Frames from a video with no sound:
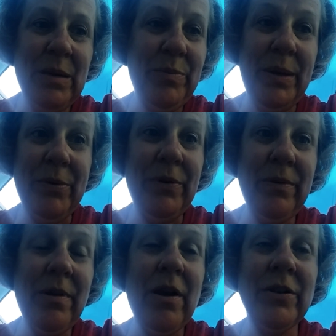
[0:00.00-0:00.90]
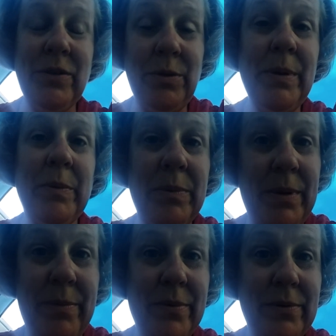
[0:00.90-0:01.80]
People are stupid with
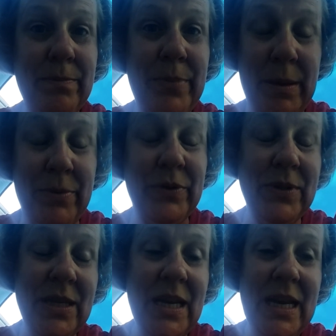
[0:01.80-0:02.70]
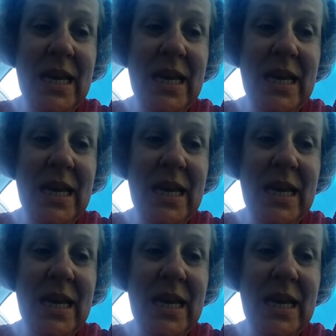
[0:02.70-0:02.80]
pitbulls.